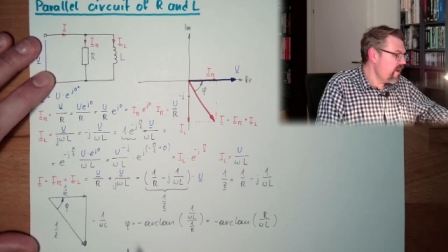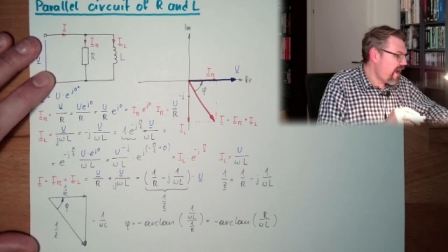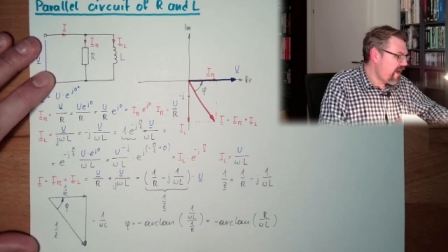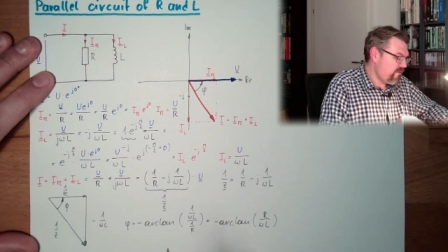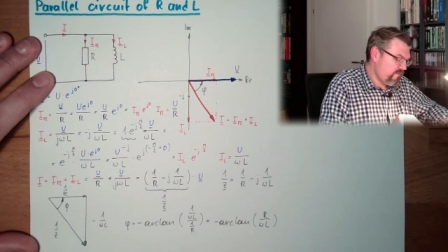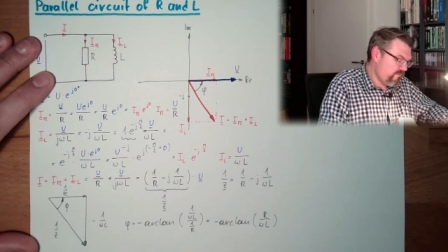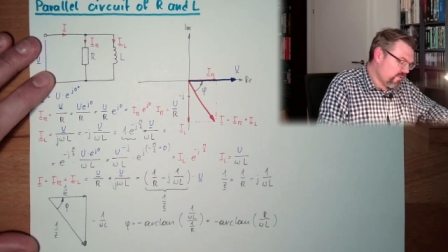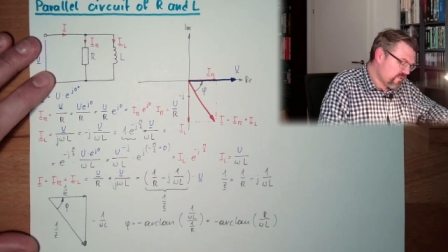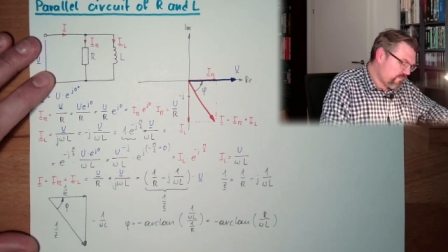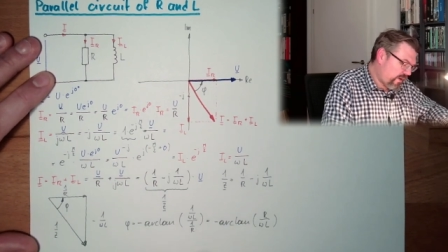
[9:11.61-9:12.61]
And
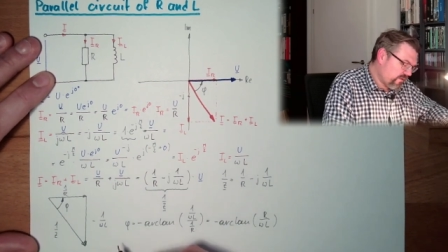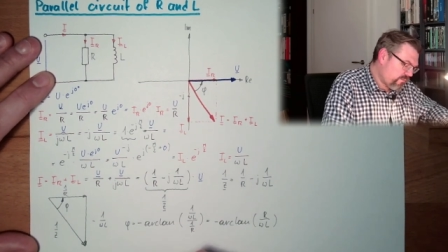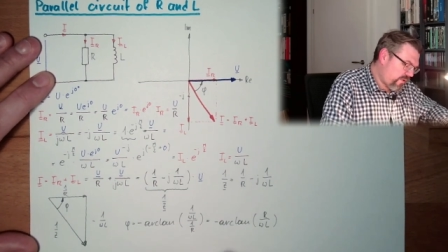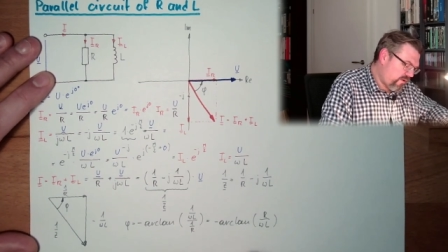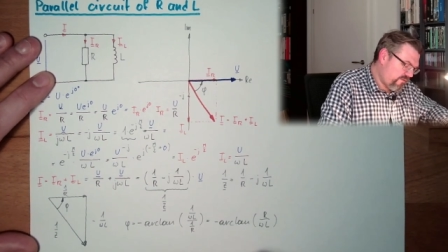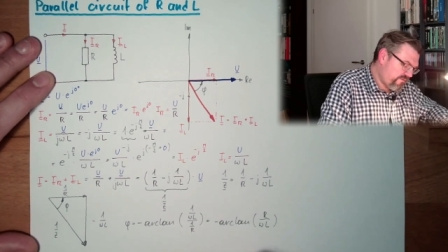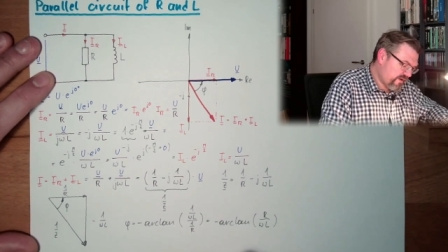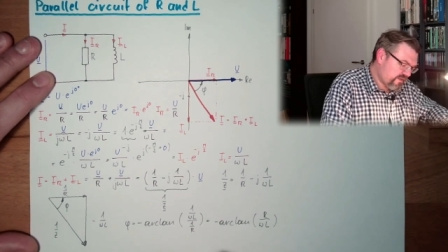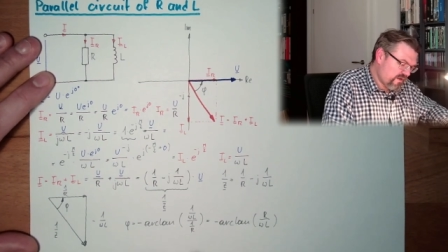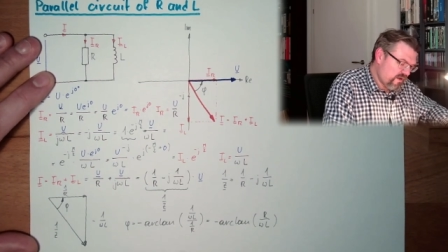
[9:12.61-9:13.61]
what about the power
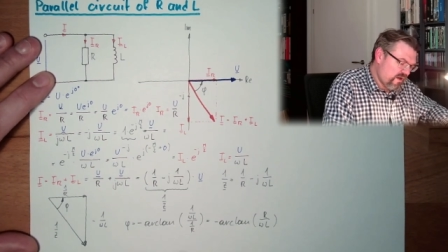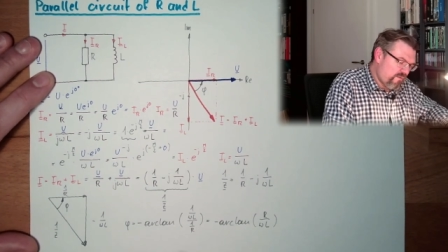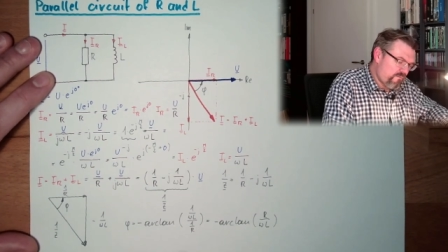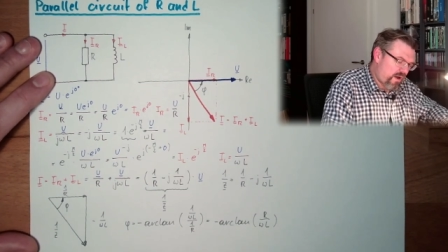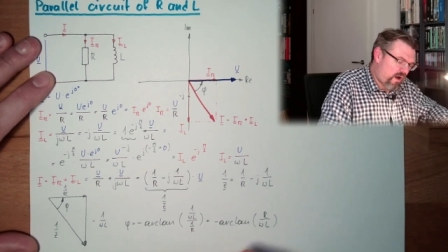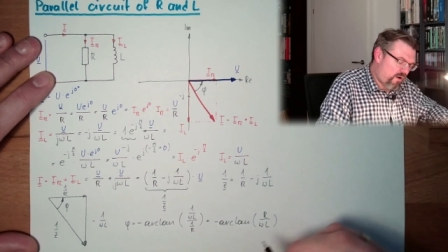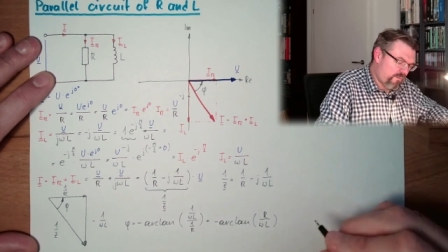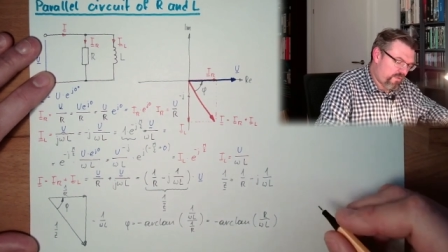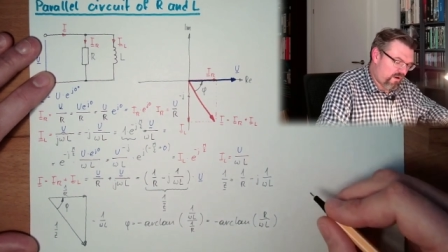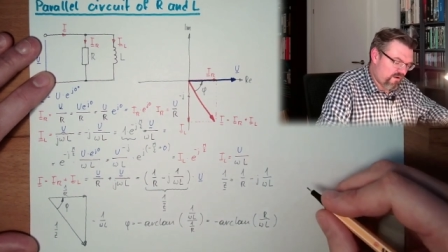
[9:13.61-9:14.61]
factor? My, our
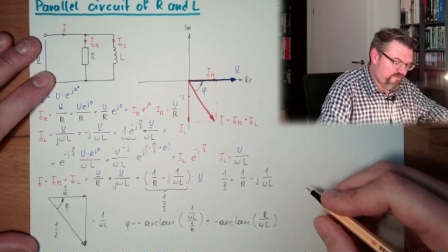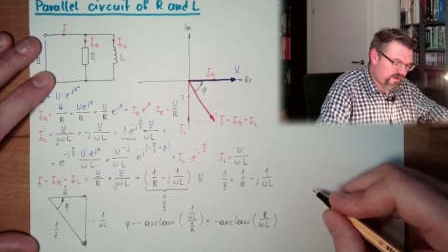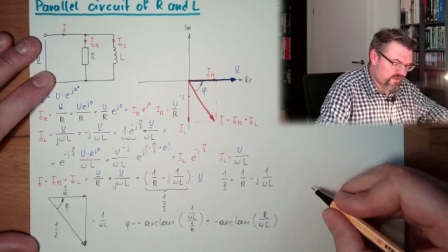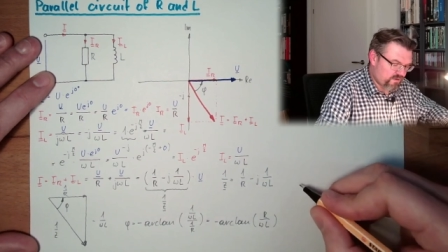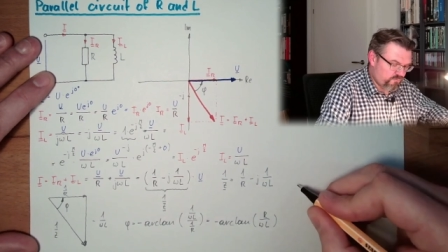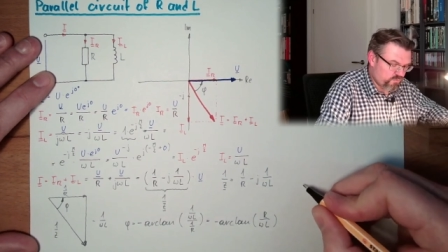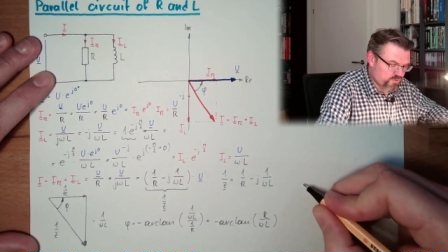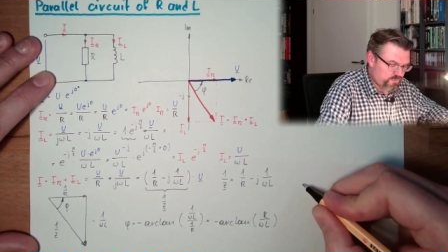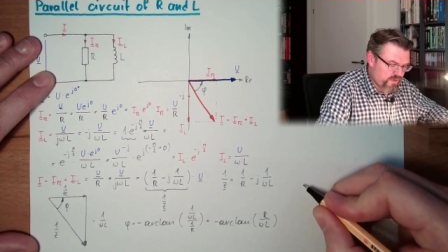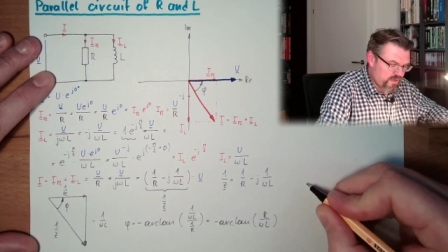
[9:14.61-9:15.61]
power factor
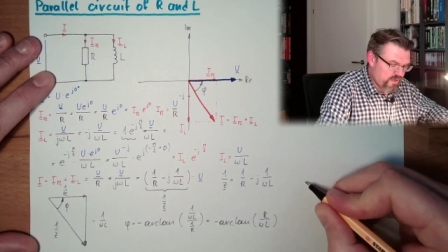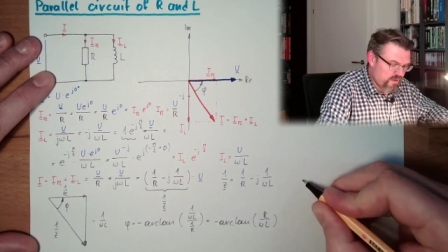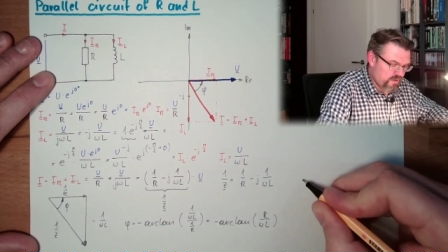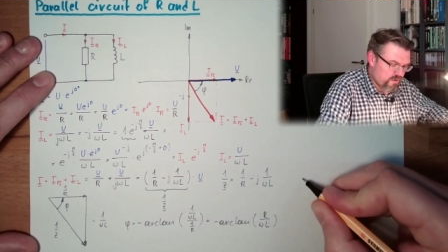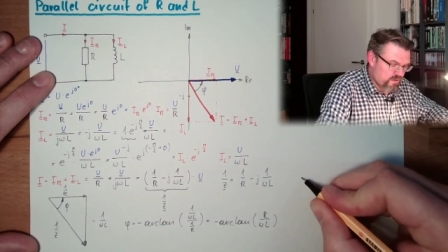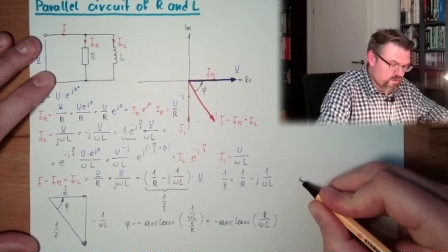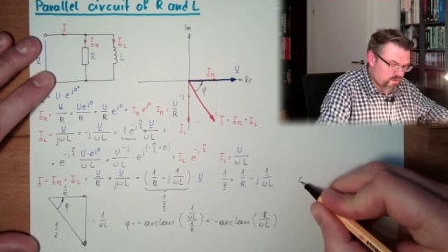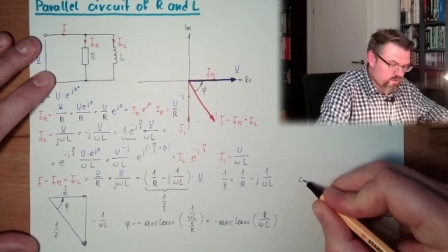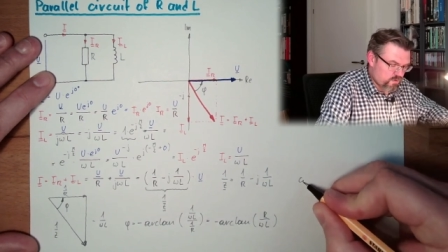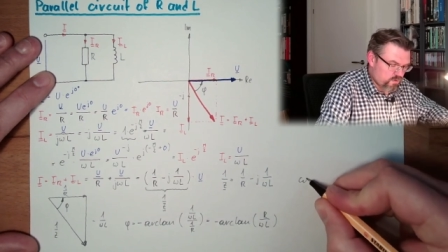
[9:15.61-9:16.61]
would be
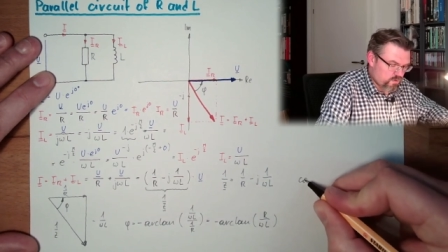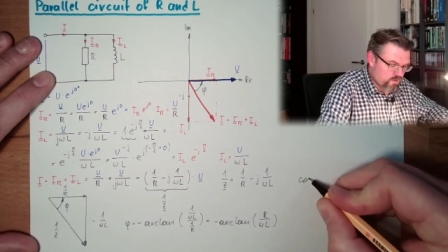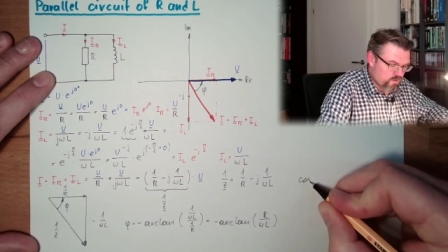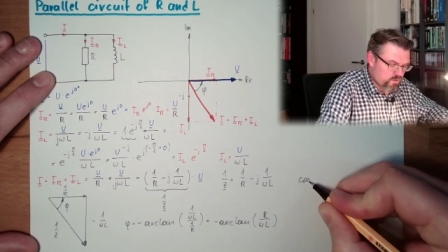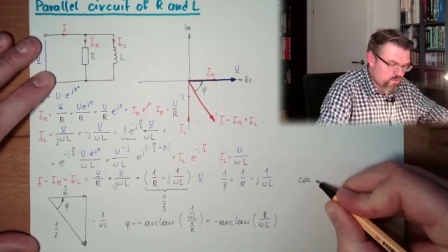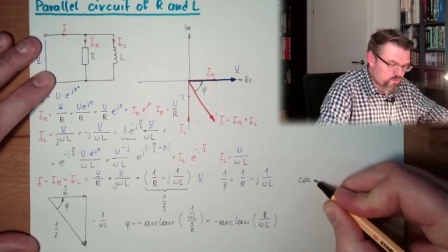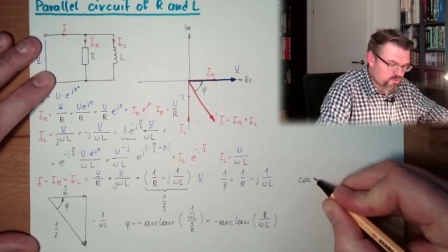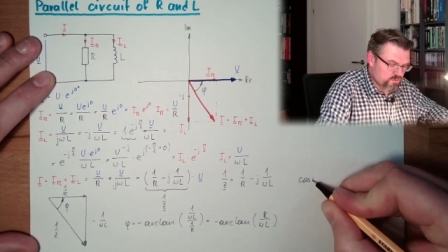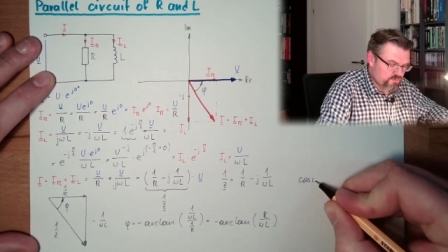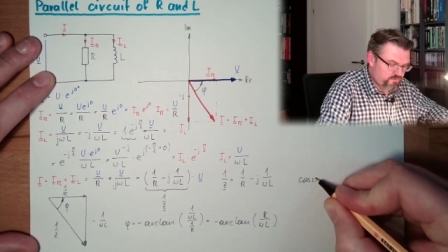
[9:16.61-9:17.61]

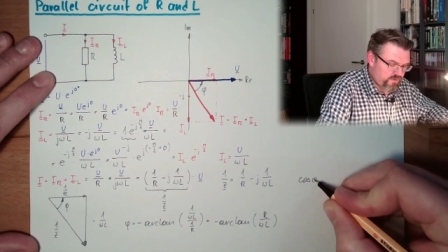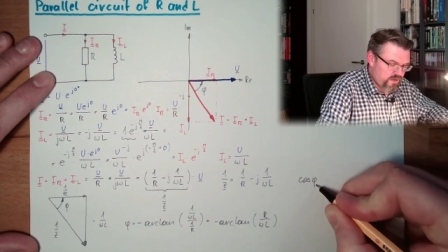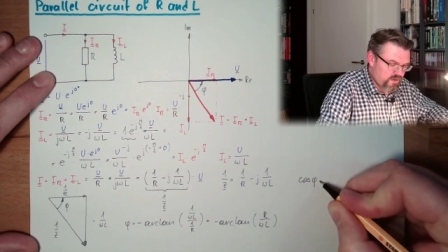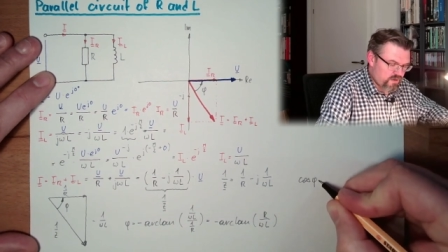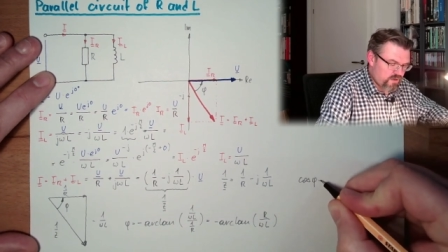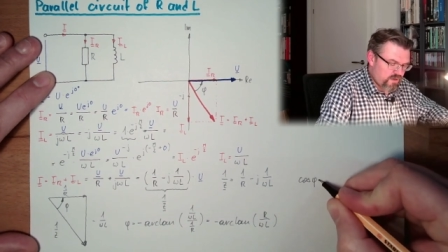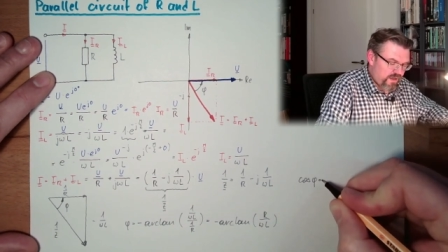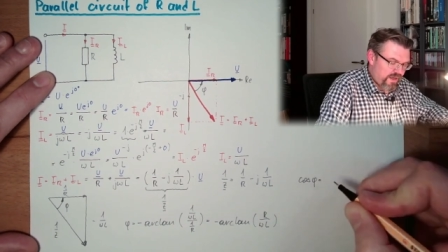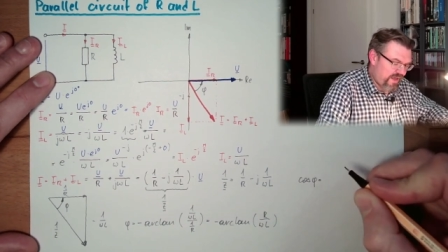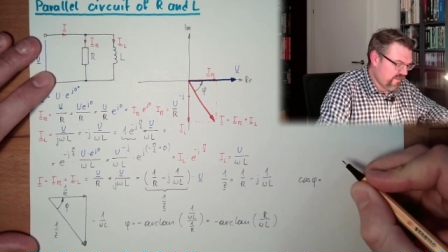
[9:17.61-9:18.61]
cosinus phi,
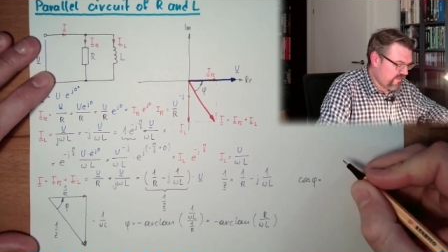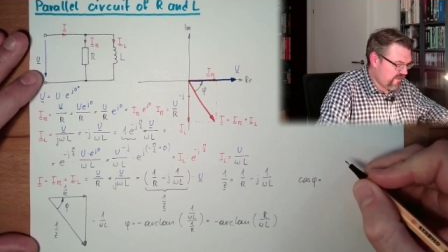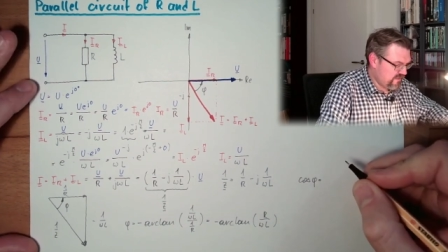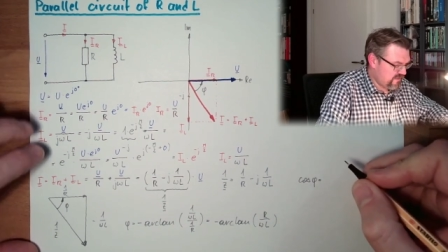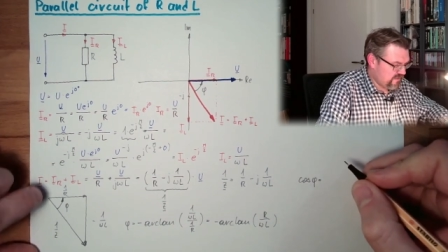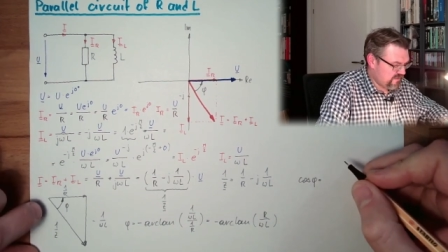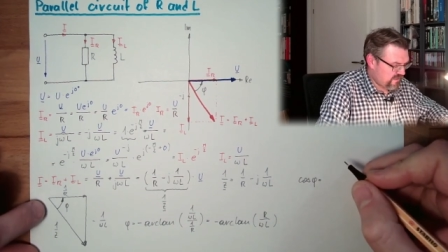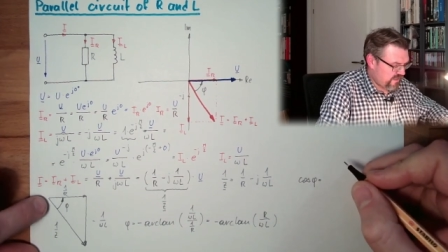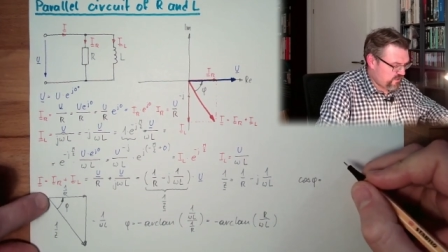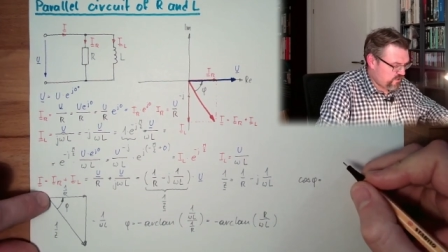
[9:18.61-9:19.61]
and this is
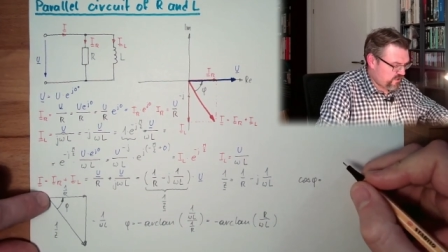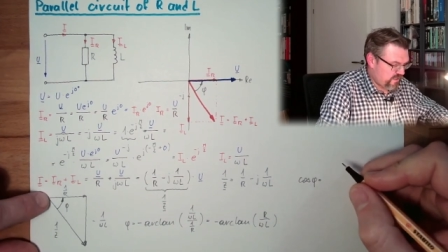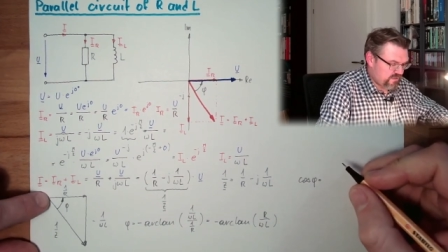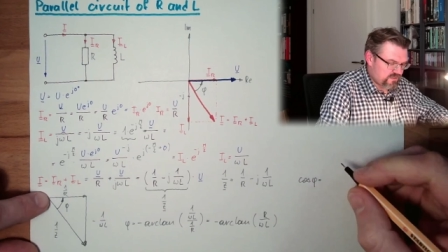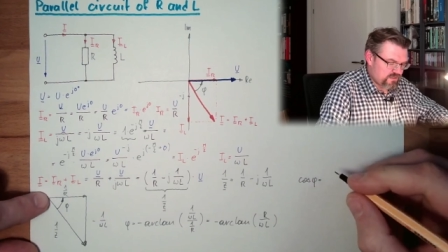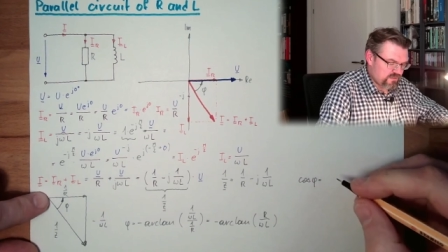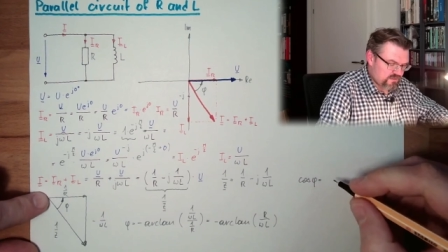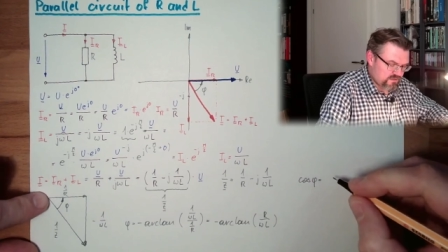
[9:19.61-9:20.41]
adjacent